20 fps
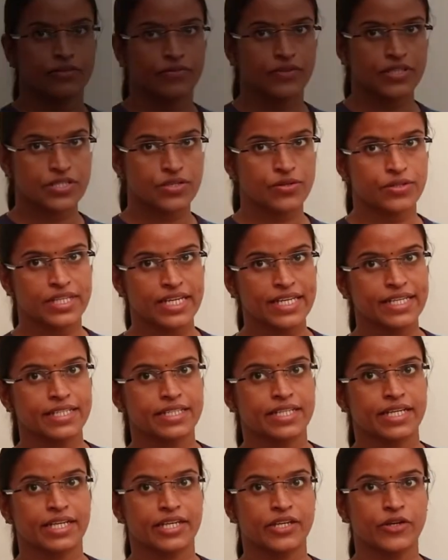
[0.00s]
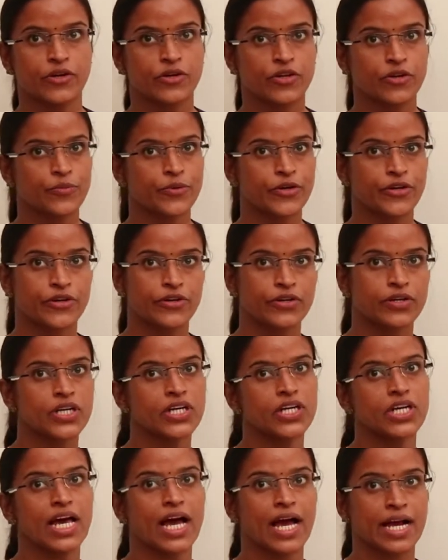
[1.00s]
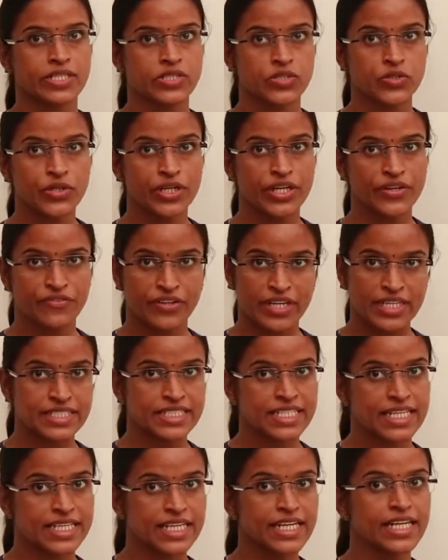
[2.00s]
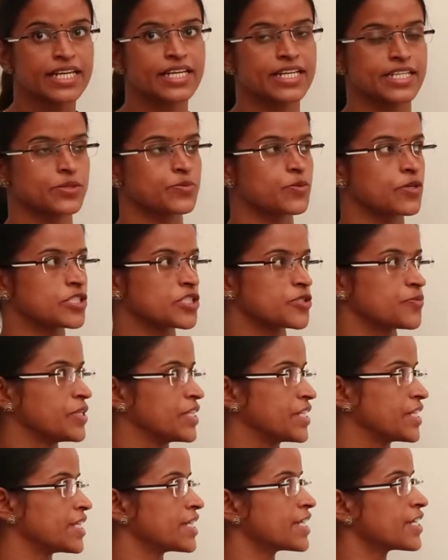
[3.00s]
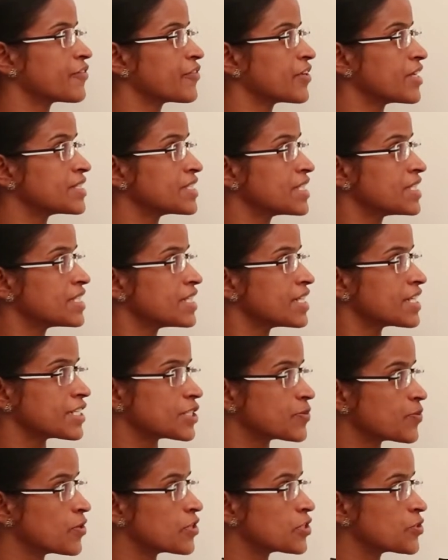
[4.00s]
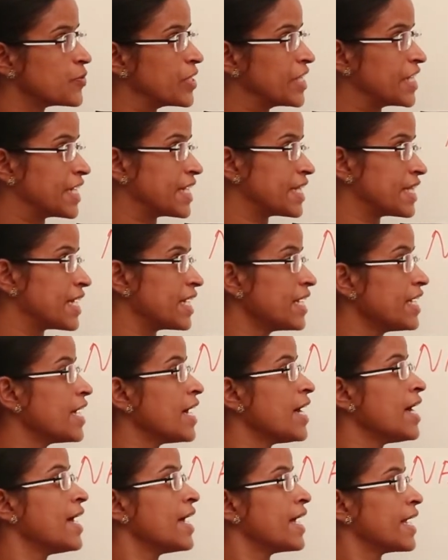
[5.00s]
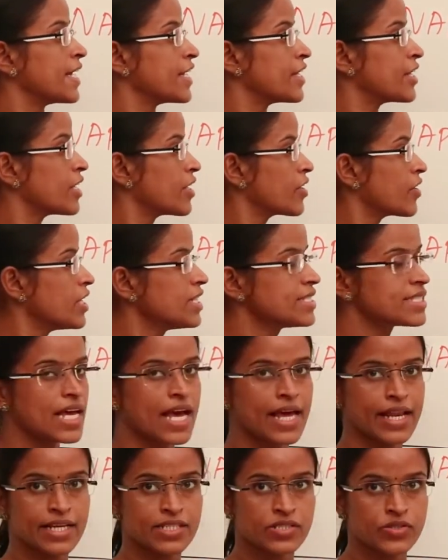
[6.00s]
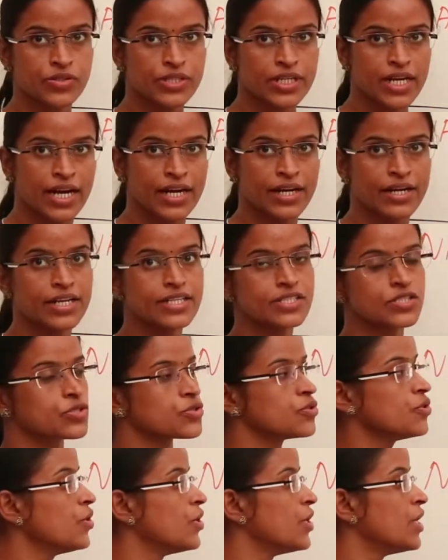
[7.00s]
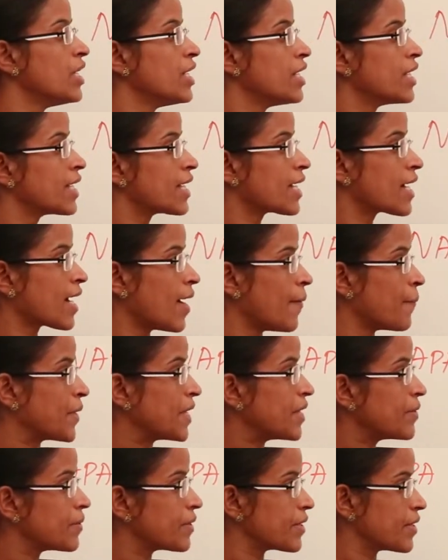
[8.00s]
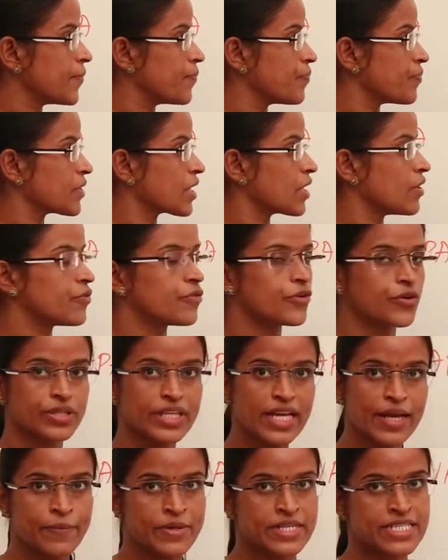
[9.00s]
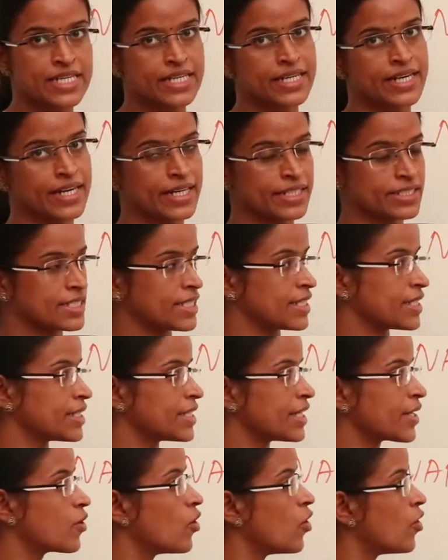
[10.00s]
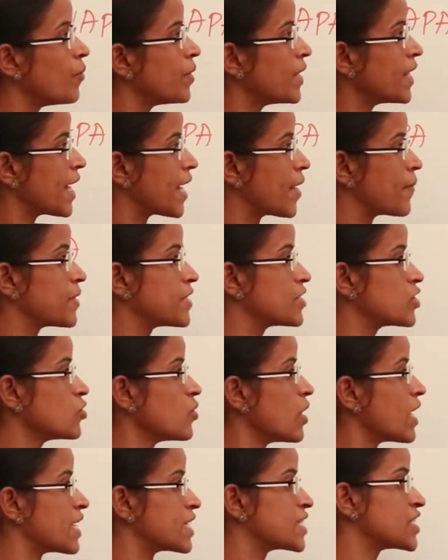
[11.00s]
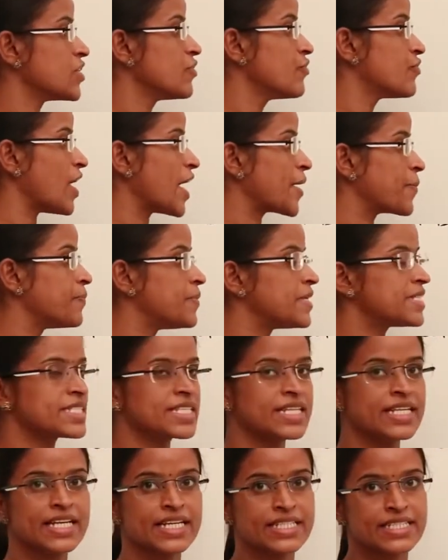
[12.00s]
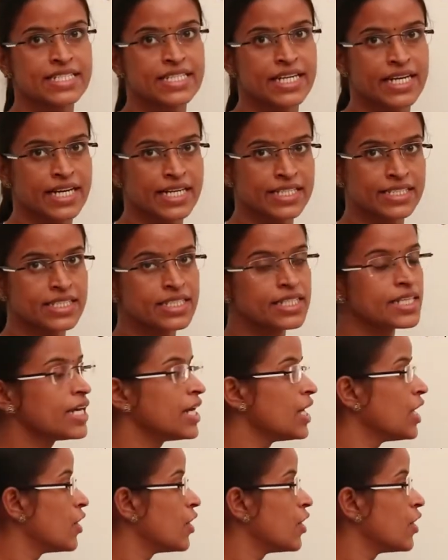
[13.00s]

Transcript: We saw that the Kyoto Protocol acts on differentiated responsibility. Differentiated responsibility is that it requires Annex 1 countries to commit For the emission reduction, the common aim is to achieve 5% reduction